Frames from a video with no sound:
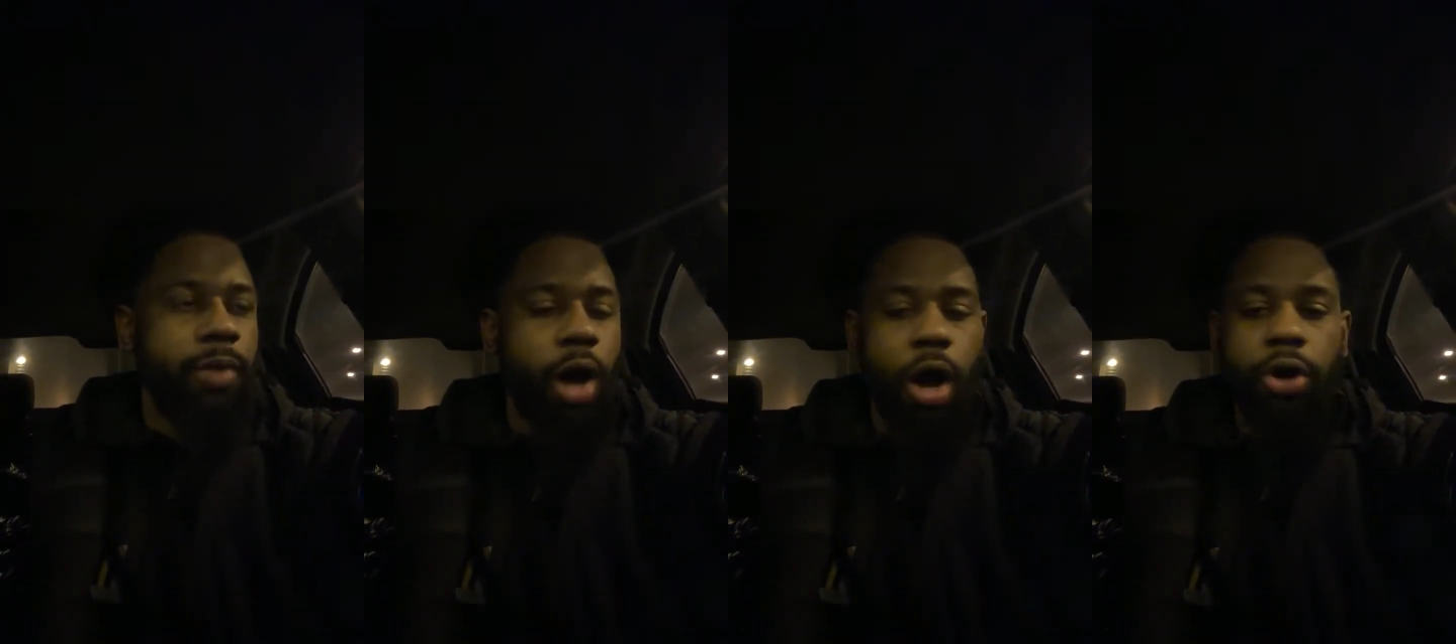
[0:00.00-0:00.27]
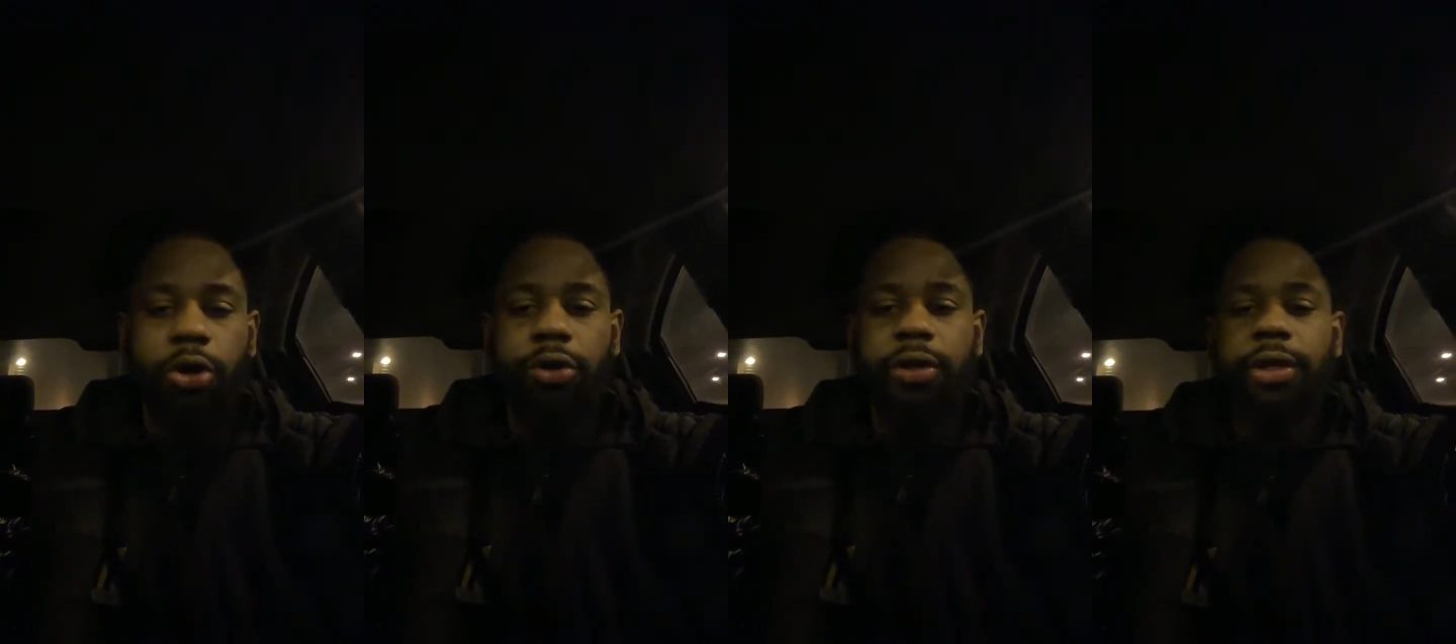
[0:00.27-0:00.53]

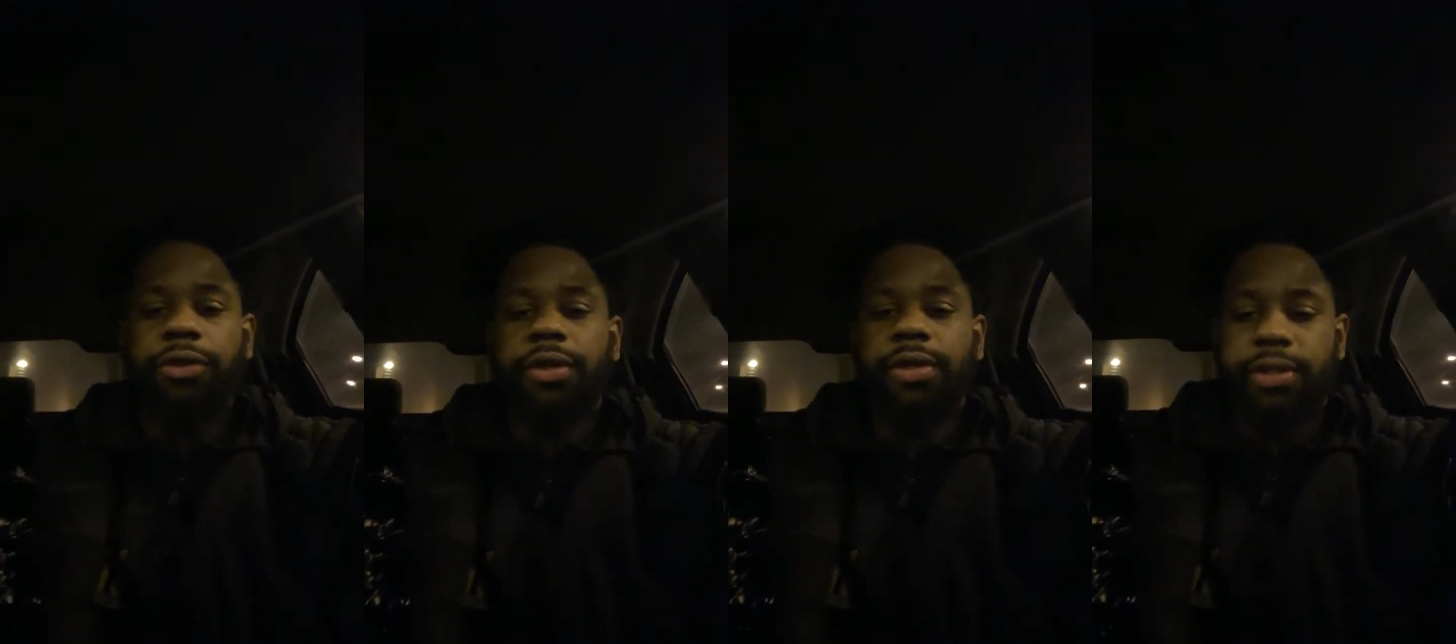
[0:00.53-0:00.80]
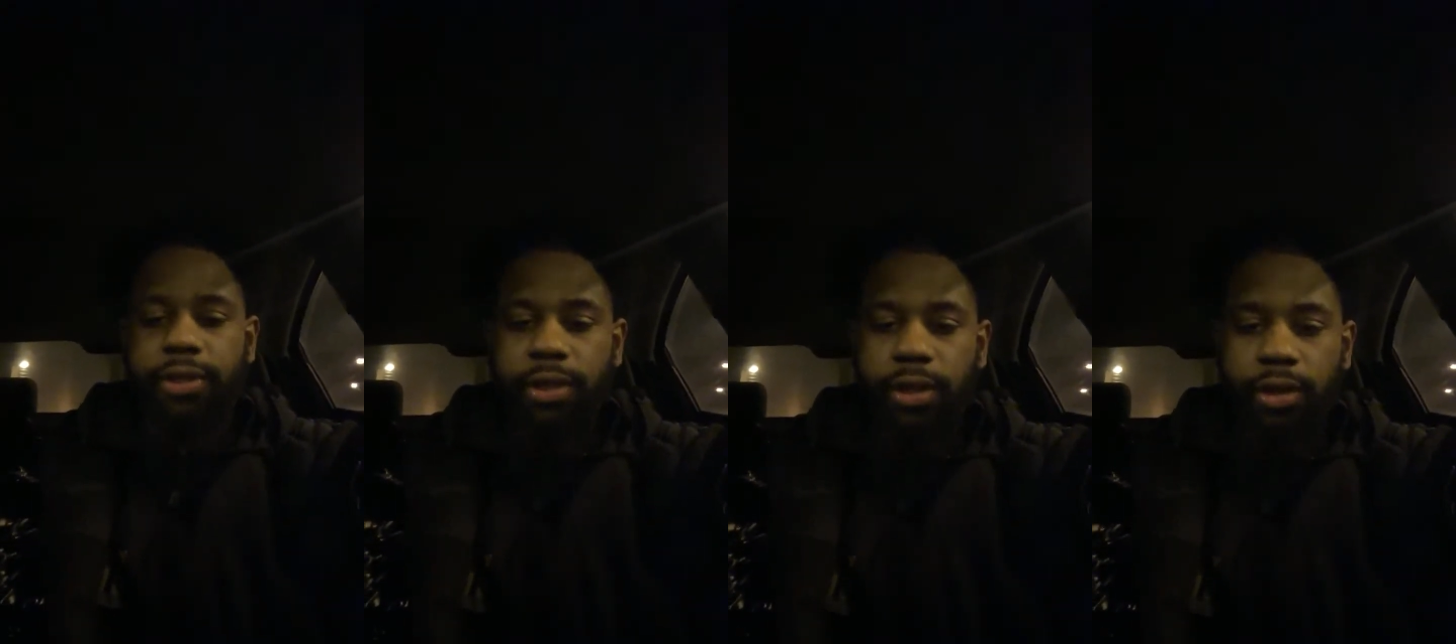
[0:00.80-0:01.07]
underneath the
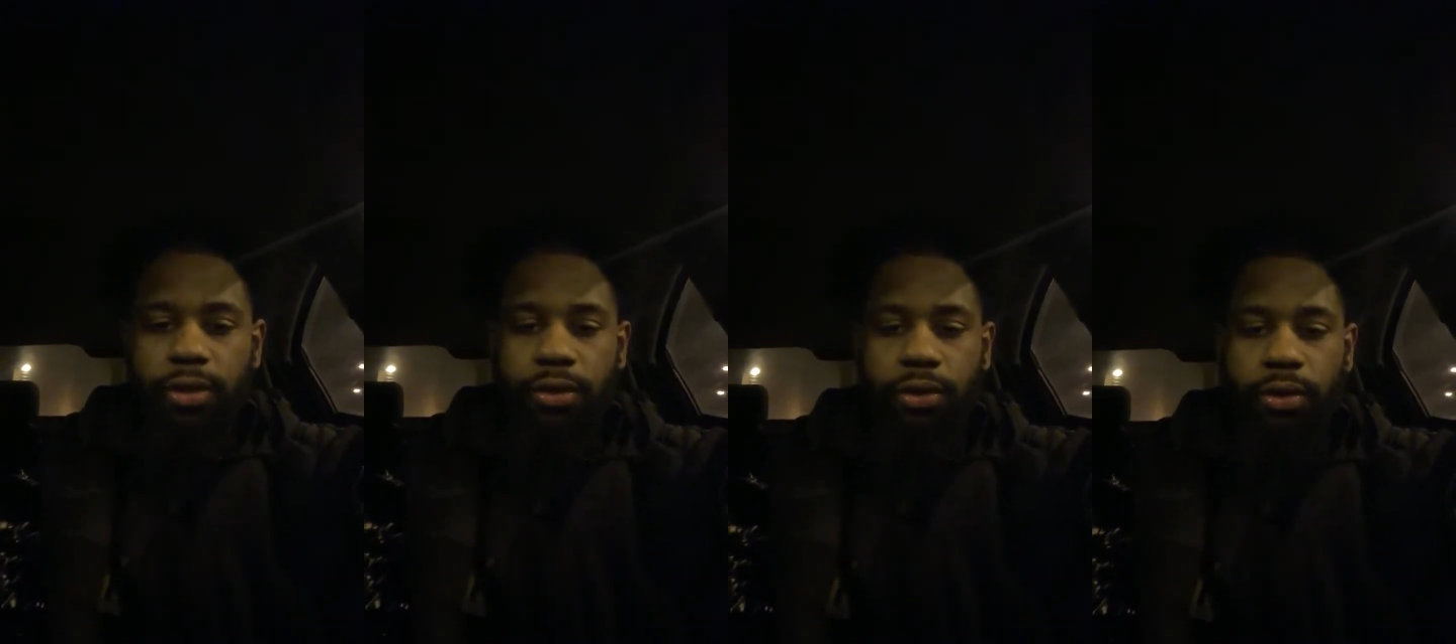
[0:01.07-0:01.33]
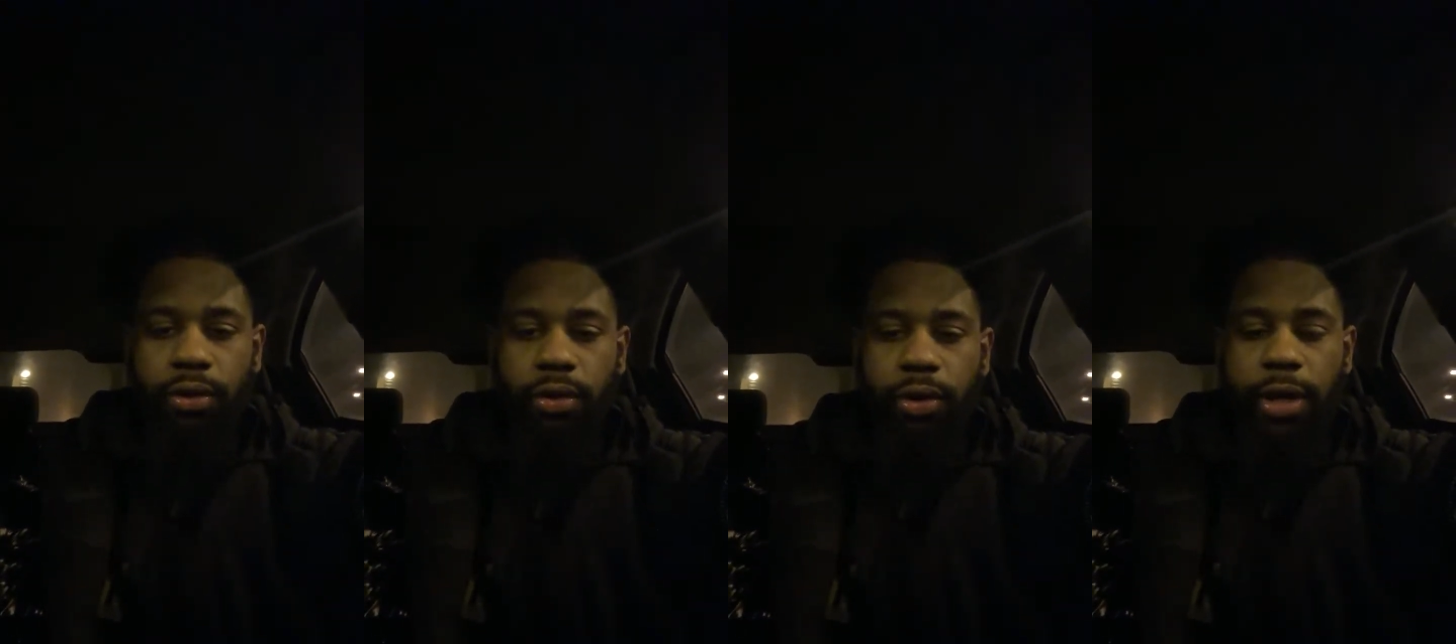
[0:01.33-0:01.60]
sea
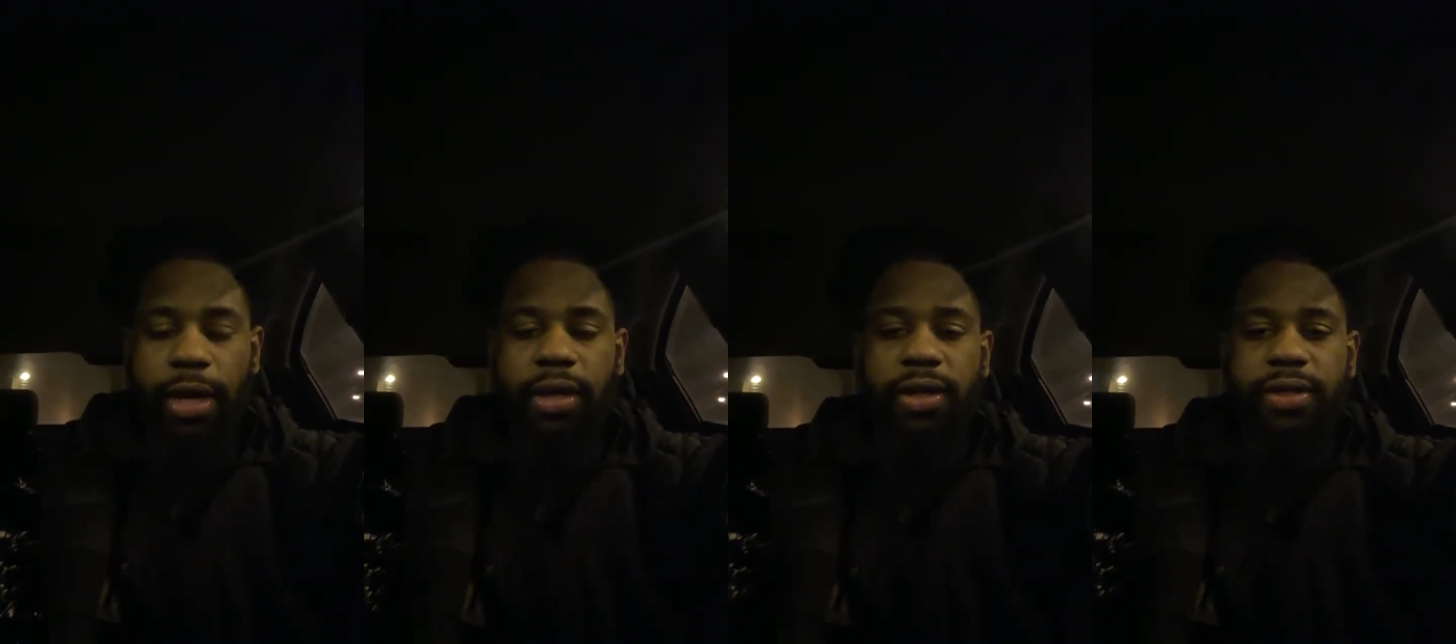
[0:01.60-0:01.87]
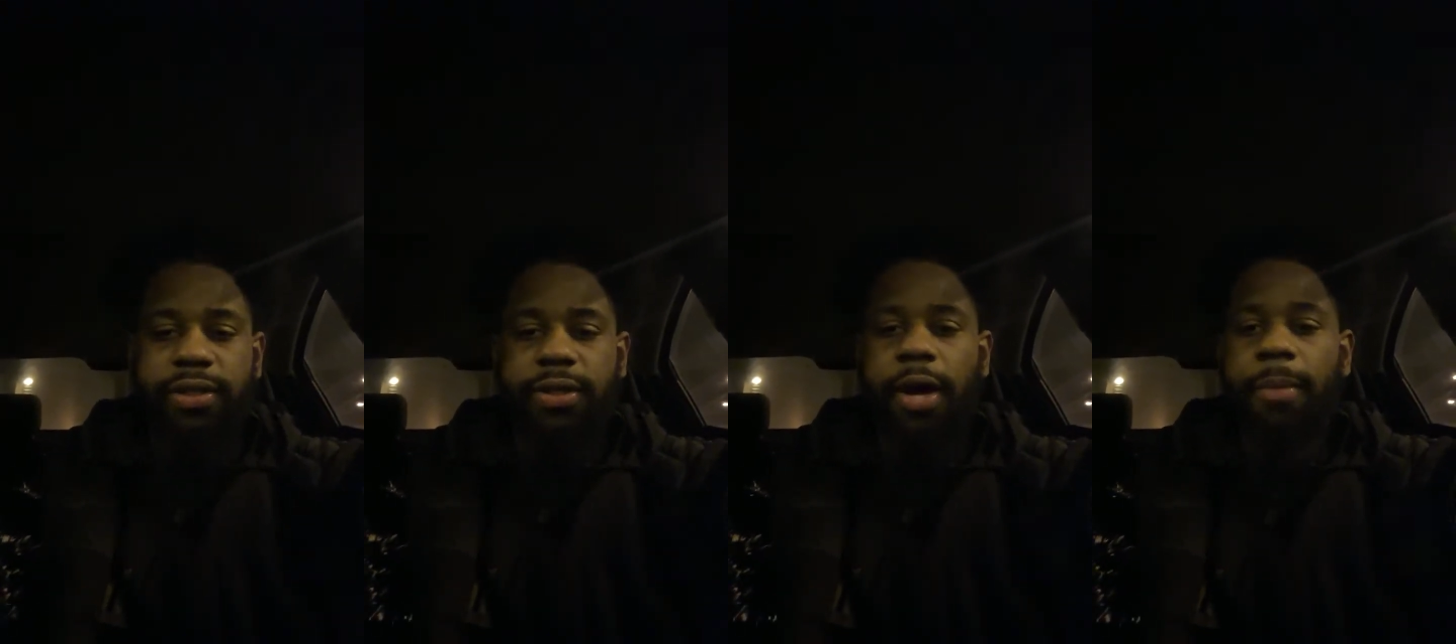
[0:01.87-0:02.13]
in
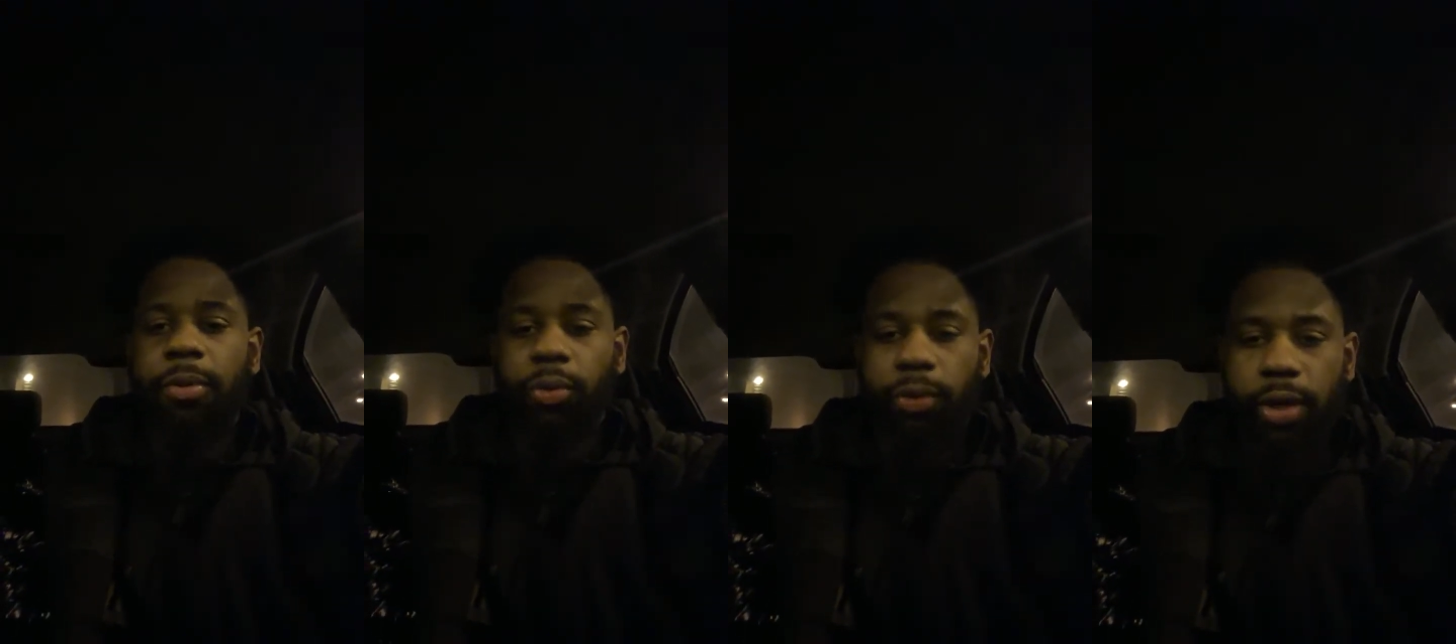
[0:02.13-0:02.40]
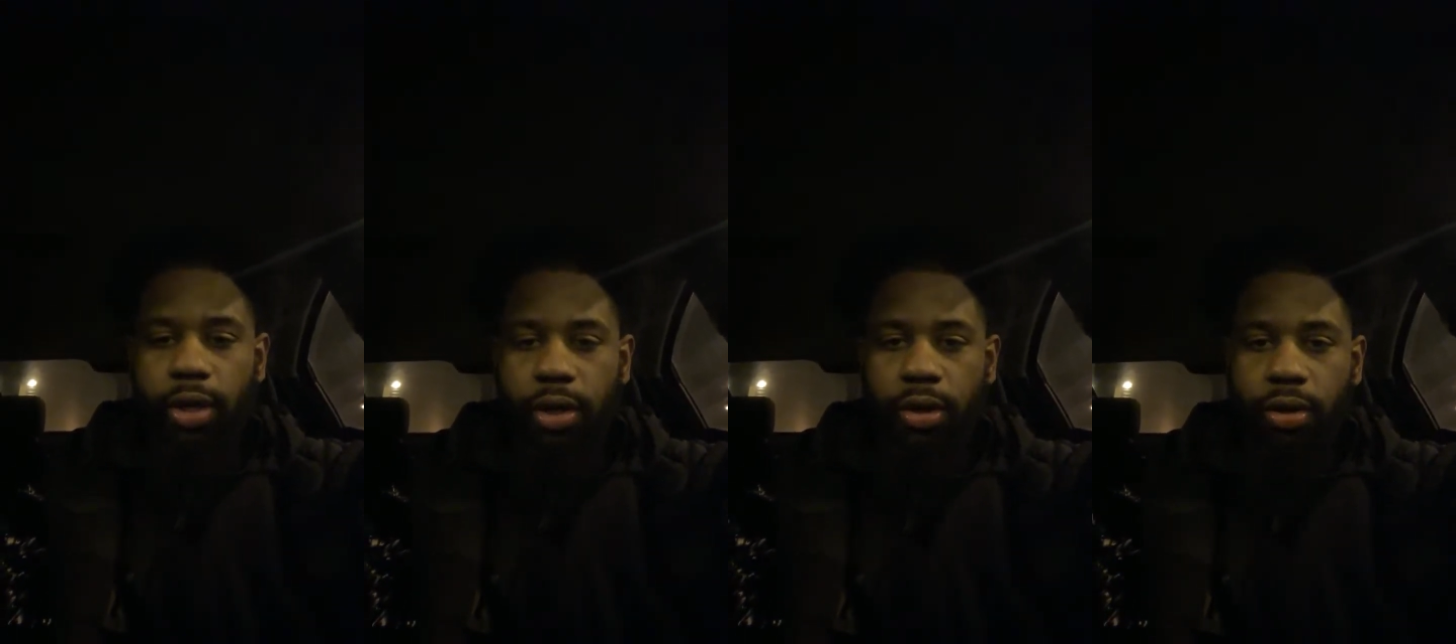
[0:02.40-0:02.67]
a
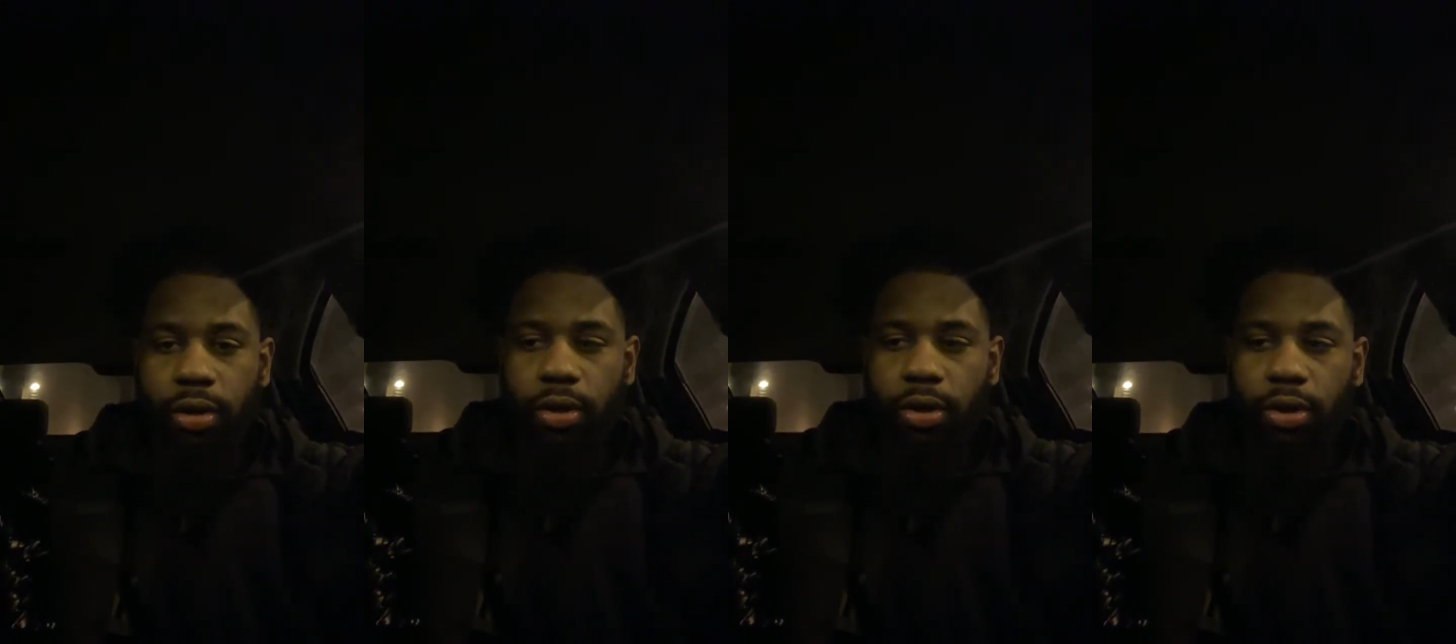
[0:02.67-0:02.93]
submarine.